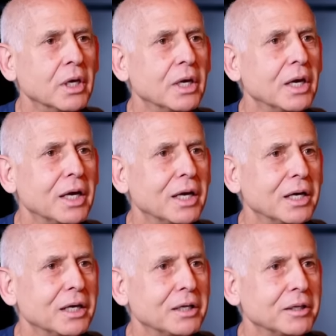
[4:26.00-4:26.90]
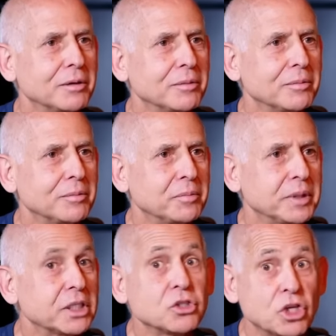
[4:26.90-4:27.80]

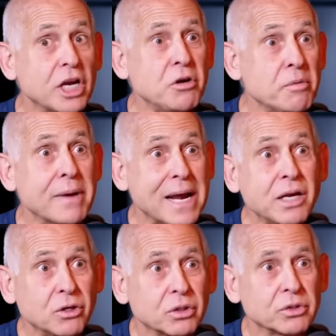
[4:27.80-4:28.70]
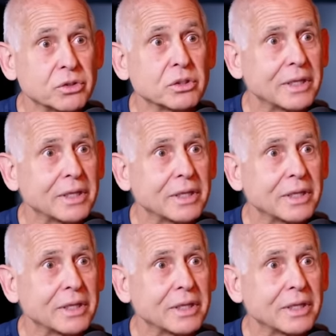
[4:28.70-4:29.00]
Because gender matters.